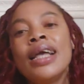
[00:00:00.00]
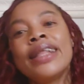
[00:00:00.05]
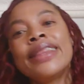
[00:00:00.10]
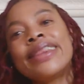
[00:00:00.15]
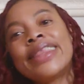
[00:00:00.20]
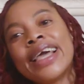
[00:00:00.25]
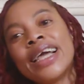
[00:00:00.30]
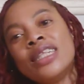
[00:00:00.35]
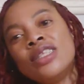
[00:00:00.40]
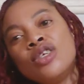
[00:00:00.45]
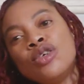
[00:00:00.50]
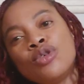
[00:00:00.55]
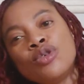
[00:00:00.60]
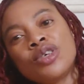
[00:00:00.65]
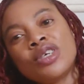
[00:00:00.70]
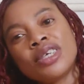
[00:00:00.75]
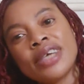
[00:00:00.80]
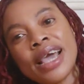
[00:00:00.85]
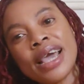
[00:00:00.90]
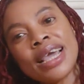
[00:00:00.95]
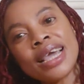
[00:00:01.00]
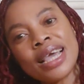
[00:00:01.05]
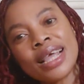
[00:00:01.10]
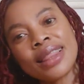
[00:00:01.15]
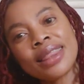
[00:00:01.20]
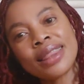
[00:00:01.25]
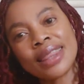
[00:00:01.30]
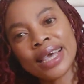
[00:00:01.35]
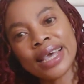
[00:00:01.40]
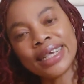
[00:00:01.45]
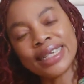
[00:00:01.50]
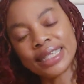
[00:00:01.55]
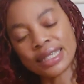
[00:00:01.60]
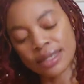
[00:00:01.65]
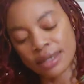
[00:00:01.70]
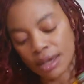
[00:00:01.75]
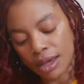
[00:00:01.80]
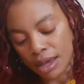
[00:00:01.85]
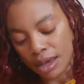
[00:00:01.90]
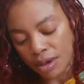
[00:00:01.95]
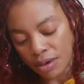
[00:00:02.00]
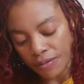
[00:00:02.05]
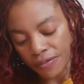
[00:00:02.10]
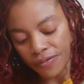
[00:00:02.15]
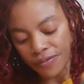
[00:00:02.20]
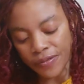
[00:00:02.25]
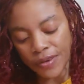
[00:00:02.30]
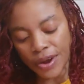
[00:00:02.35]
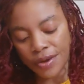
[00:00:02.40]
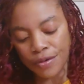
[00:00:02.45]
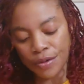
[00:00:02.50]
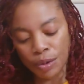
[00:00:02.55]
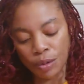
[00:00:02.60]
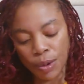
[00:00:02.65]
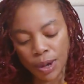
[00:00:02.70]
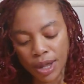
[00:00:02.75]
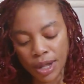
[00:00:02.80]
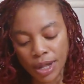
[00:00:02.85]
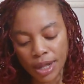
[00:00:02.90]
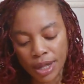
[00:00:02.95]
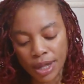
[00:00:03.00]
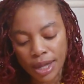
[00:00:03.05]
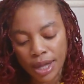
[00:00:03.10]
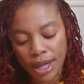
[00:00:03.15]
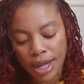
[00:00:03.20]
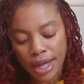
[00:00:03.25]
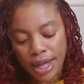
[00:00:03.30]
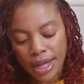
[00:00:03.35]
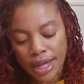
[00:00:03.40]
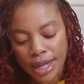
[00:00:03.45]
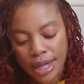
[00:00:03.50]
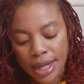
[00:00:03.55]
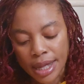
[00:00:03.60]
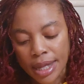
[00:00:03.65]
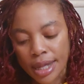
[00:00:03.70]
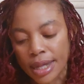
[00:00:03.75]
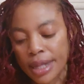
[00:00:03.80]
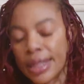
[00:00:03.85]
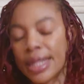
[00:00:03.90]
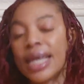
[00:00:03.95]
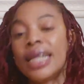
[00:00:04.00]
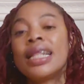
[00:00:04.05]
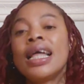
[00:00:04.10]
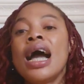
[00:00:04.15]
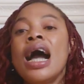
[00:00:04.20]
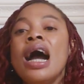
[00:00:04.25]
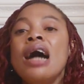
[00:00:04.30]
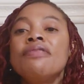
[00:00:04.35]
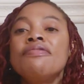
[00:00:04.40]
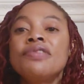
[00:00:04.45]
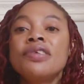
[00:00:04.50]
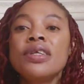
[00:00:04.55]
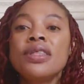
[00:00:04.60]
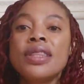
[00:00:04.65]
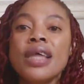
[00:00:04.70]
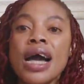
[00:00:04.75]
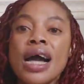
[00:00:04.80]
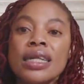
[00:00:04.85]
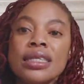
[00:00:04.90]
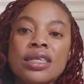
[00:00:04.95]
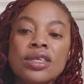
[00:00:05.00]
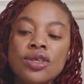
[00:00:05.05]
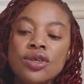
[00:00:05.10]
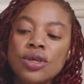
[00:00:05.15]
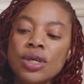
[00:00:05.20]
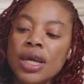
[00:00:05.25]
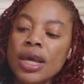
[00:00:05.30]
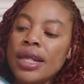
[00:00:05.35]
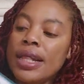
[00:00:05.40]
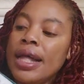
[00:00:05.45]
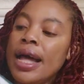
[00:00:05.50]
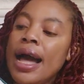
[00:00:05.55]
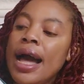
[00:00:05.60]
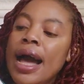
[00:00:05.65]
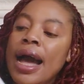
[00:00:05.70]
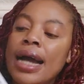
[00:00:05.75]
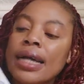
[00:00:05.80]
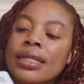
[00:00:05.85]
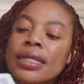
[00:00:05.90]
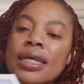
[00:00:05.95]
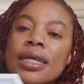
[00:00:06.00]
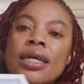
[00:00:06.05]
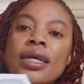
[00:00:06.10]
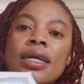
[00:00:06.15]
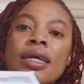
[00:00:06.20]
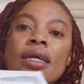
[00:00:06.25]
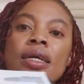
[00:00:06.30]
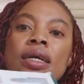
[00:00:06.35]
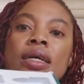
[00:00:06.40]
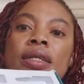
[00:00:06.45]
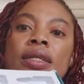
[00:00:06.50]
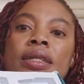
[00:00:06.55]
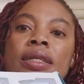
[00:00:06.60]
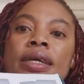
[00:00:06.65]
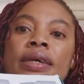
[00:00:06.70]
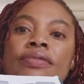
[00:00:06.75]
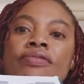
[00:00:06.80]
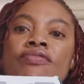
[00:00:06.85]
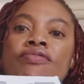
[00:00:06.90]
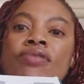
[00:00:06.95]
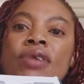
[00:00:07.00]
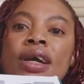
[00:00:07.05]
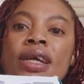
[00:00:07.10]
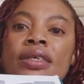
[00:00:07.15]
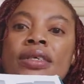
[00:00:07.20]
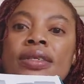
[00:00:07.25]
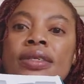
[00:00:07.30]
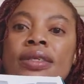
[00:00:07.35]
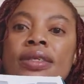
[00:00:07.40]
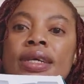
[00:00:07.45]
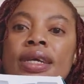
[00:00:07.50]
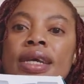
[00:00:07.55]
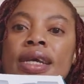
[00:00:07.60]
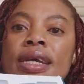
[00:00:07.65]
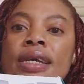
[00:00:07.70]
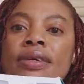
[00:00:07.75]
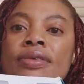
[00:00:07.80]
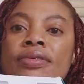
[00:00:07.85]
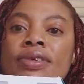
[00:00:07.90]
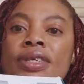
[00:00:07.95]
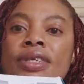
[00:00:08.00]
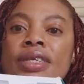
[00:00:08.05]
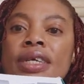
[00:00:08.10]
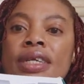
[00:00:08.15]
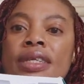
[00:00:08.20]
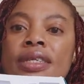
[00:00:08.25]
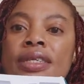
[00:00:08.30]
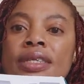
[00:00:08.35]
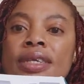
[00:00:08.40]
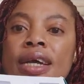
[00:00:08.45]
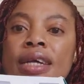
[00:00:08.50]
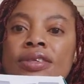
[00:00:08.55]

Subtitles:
Then you shake this very well. Then after that, you can add the rest ingredients.